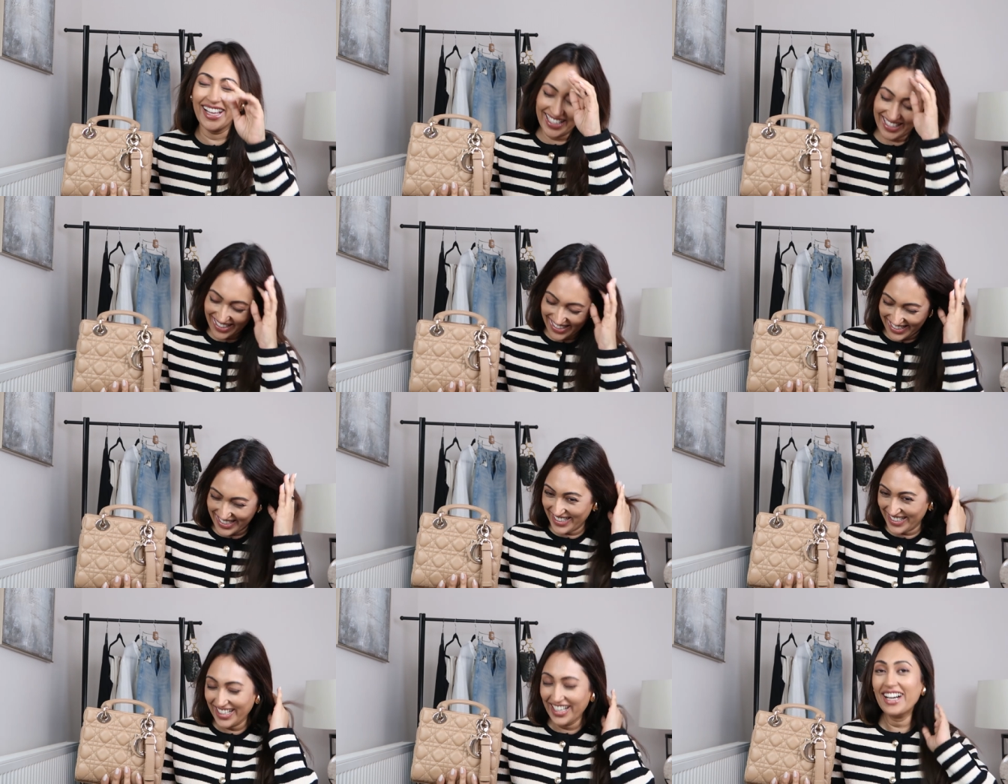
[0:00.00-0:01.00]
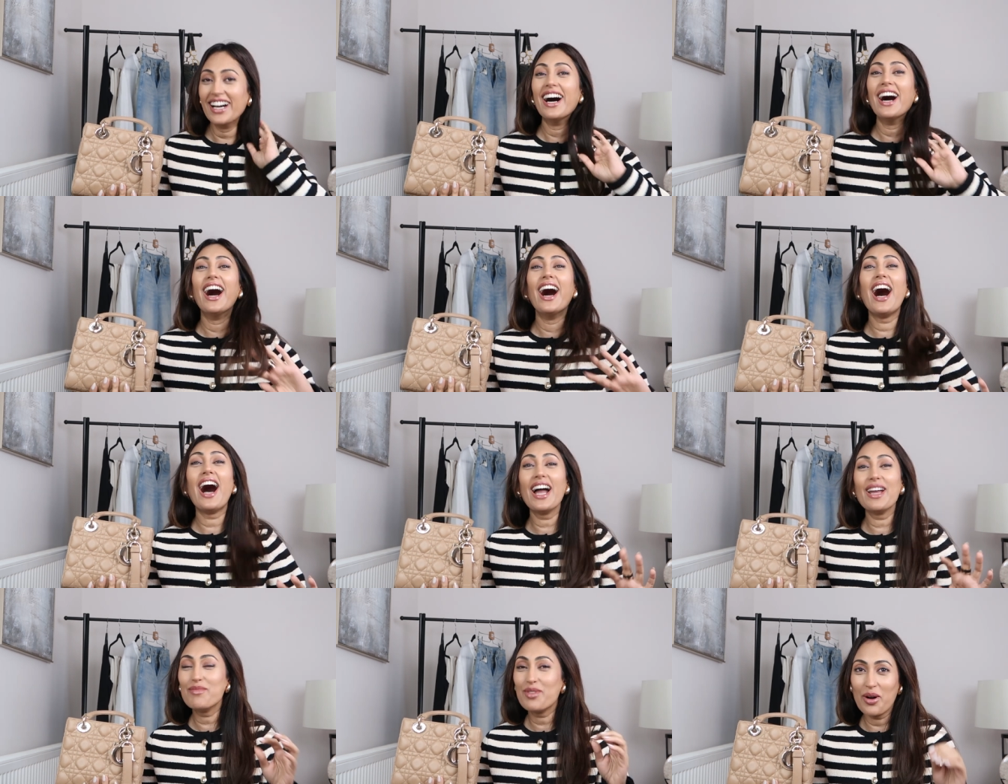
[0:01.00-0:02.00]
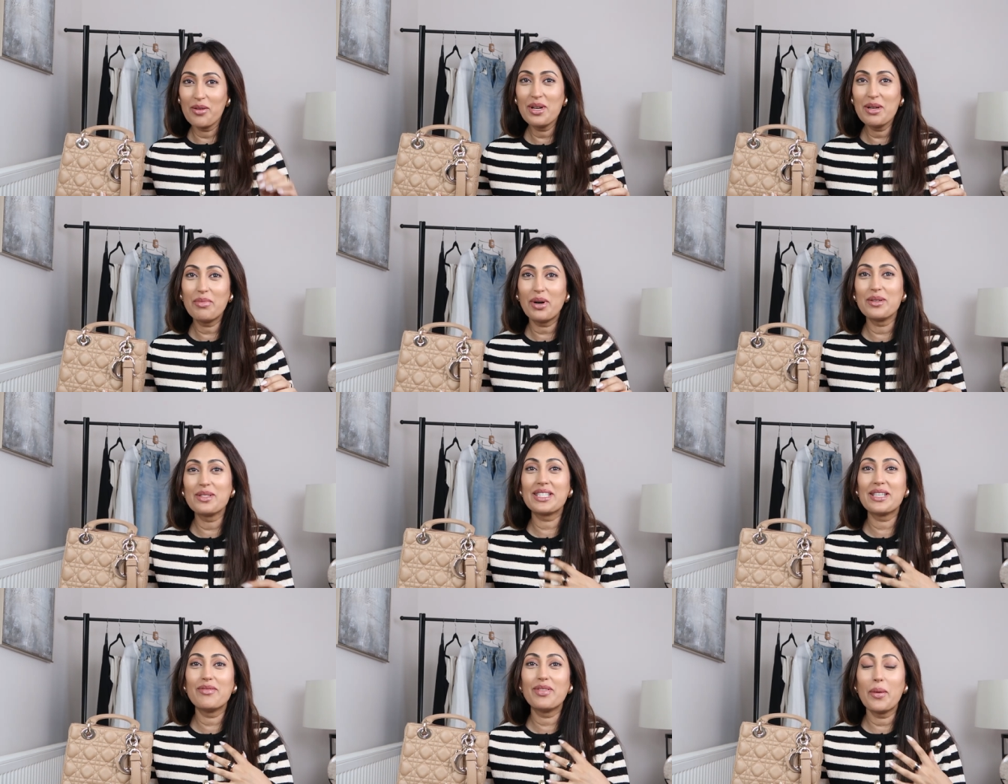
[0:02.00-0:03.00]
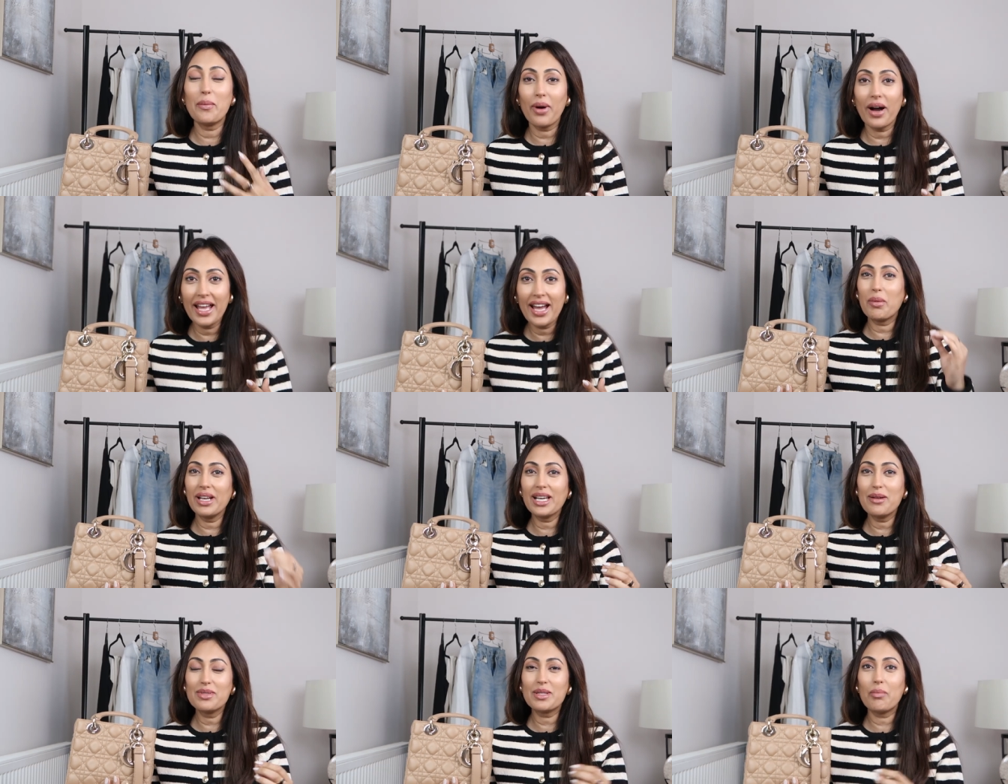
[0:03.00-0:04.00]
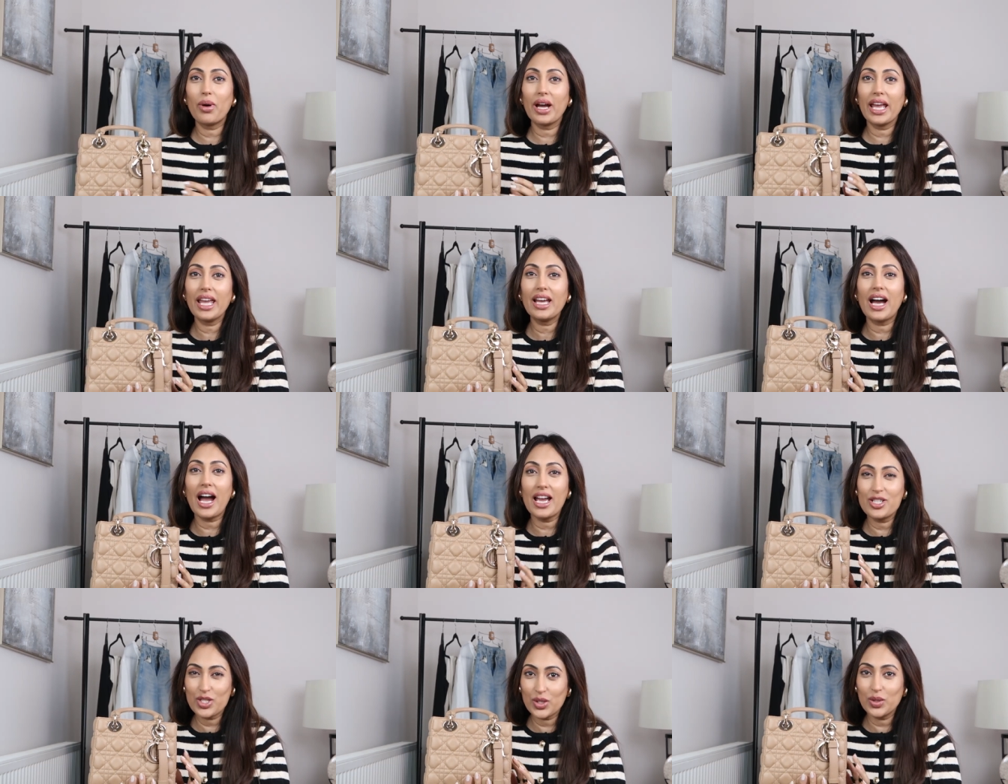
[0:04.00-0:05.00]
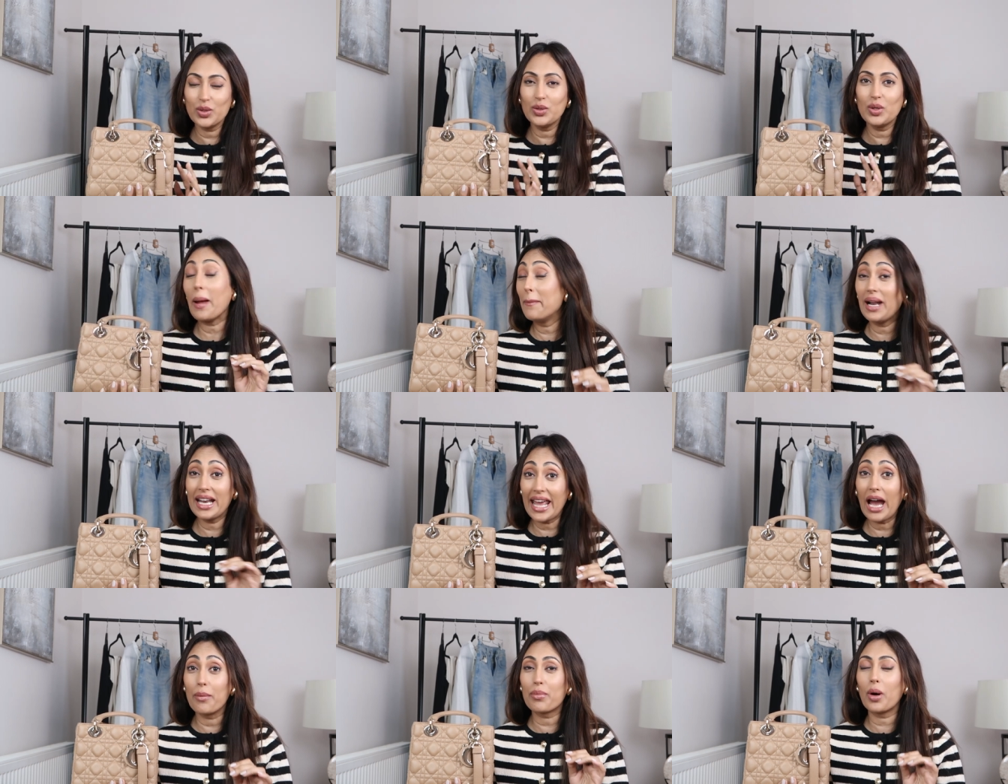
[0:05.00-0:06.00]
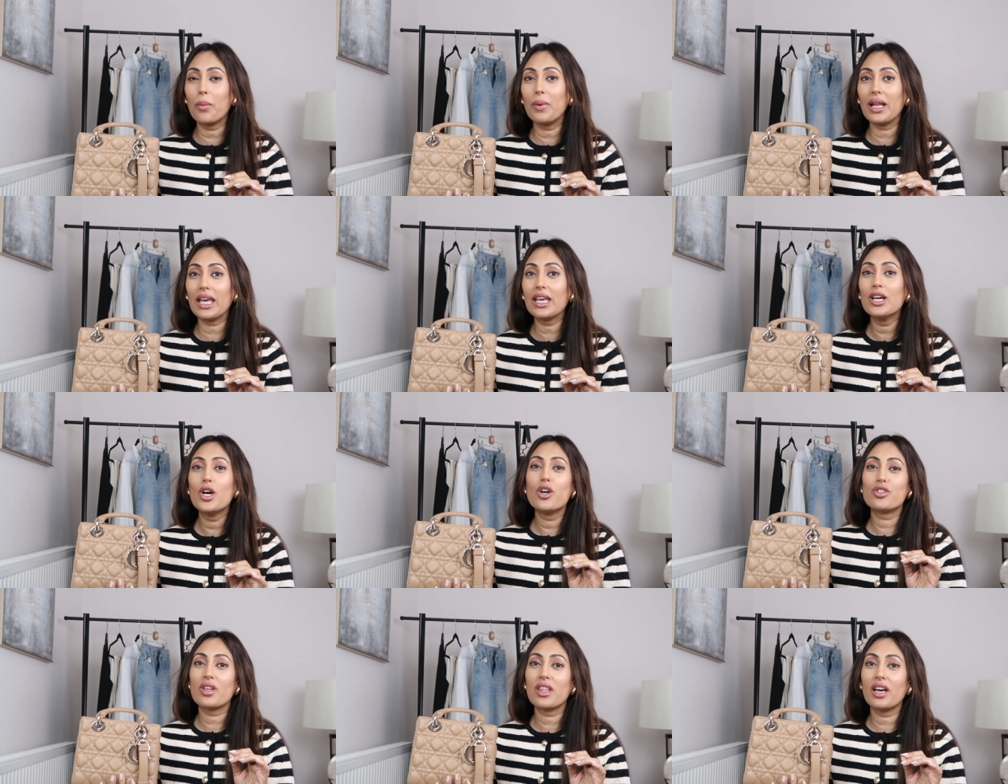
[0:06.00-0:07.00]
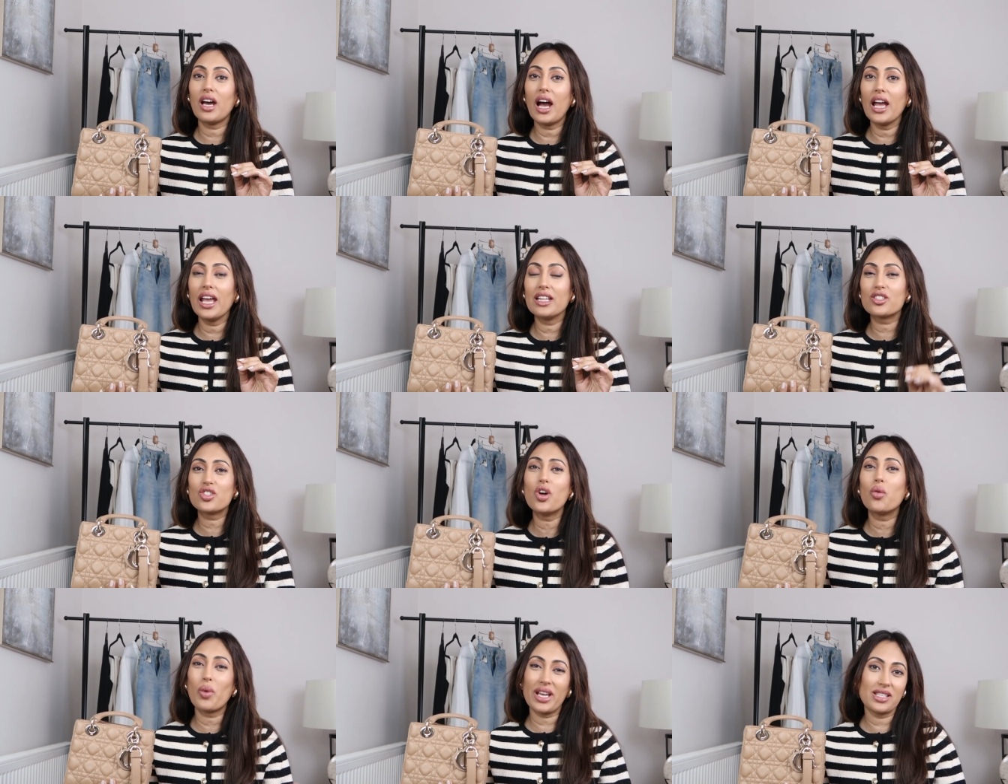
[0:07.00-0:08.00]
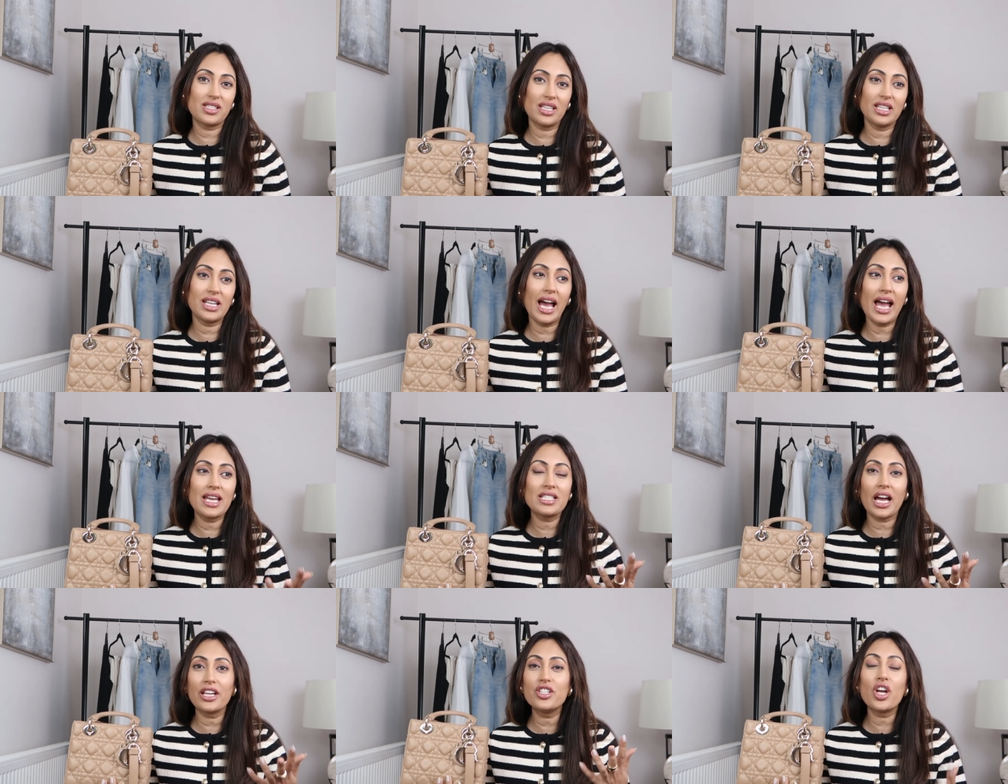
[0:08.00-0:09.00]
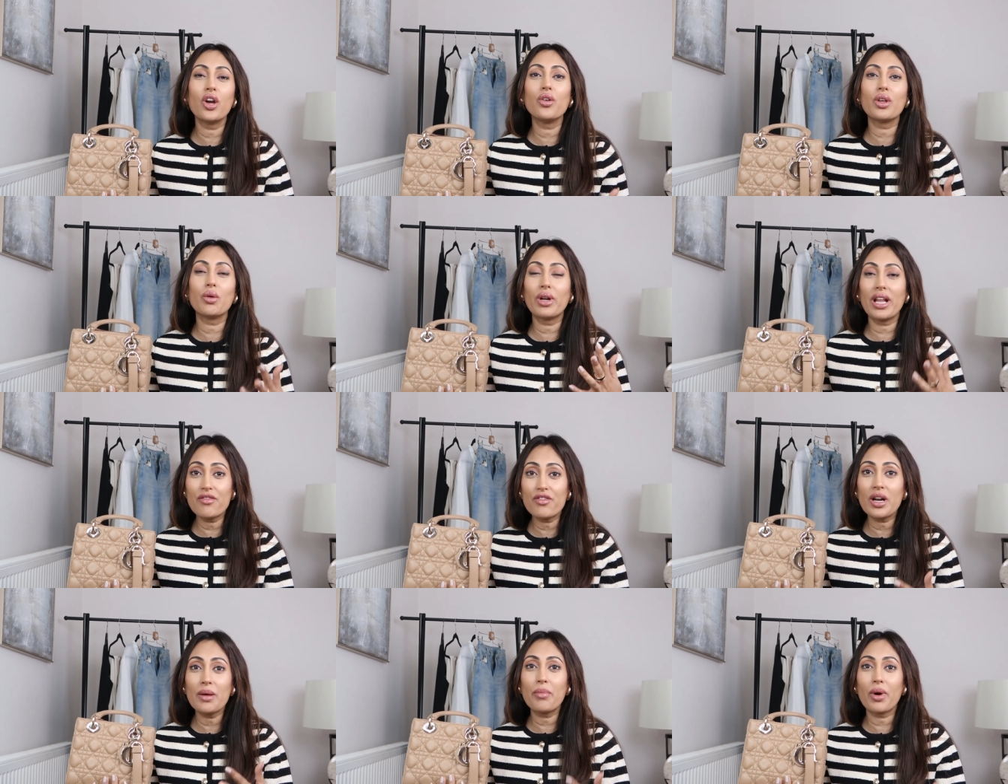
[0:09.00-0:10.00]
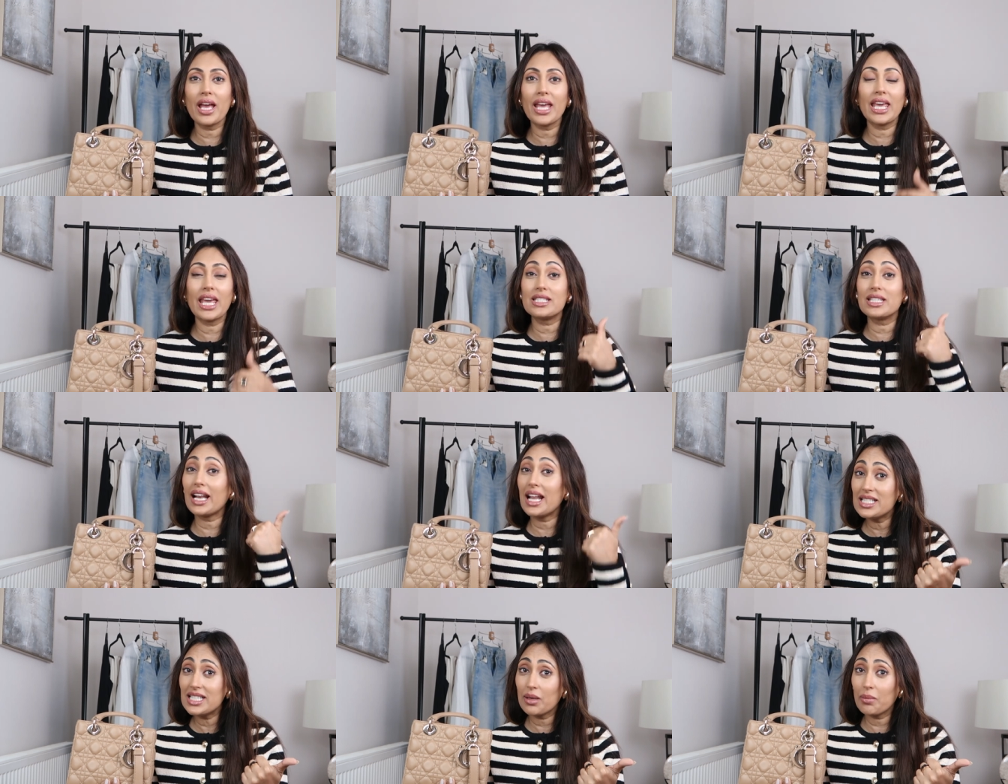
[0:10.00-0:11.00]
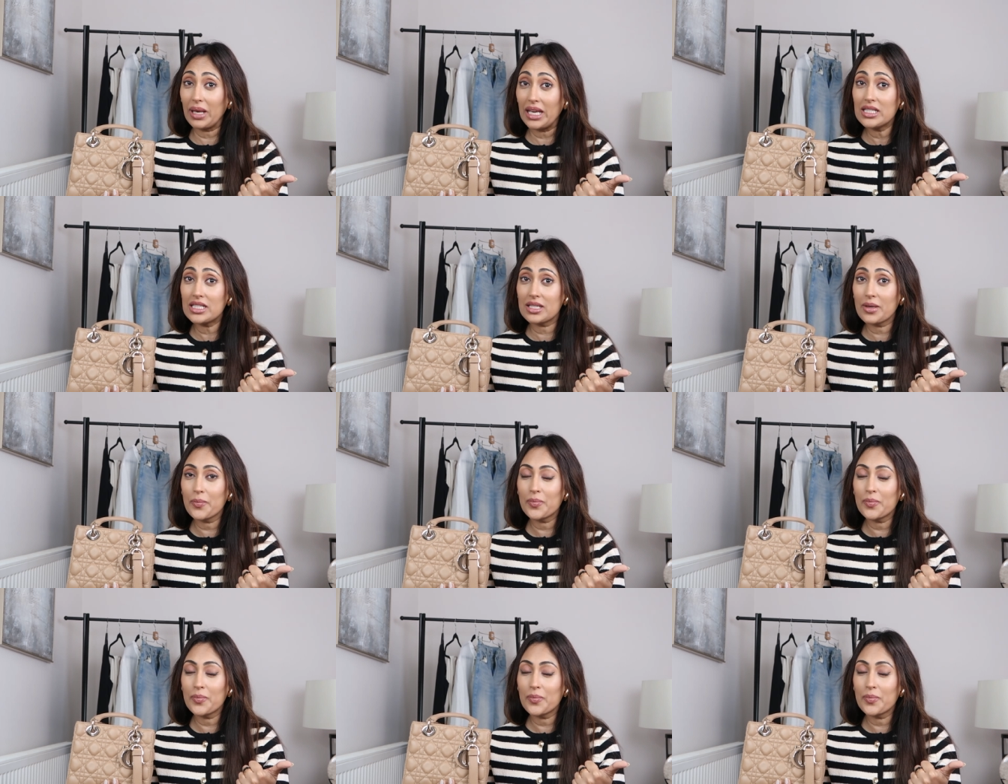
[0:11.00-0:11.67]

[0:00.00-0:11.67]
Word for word: money. I'm not an impulsive buyer, but when it comes to buying, I do, I plan it out properly so that it's not wasted. And I know that whatever I'm buying is a classic piece,